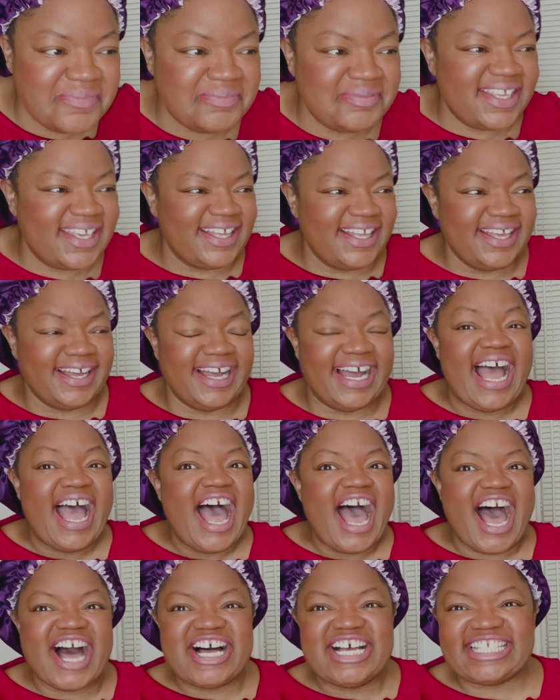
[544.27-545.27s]

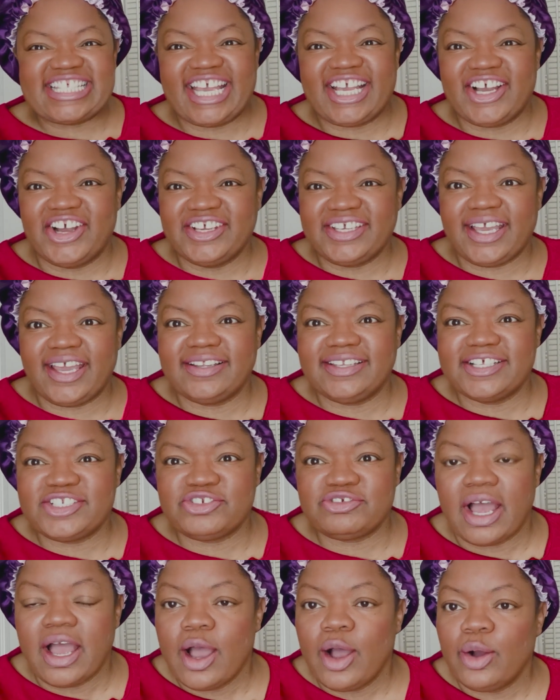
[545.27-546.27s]
I was like, okay, let's
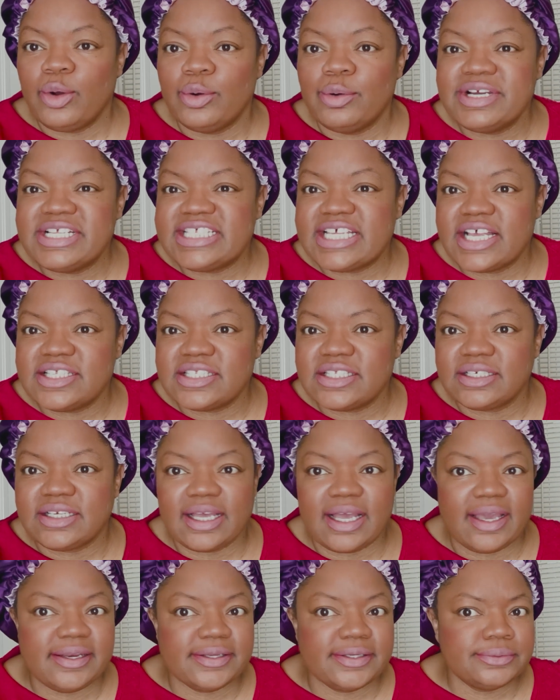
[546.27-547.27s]
try. Oh, it does look
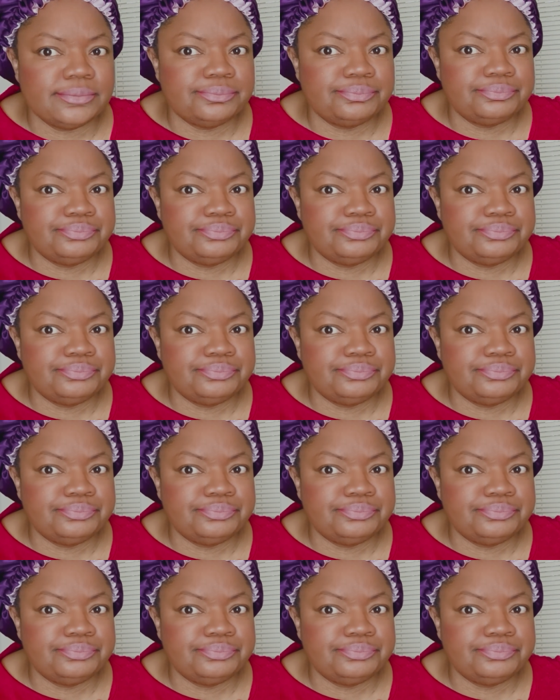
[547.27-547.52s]
kind of.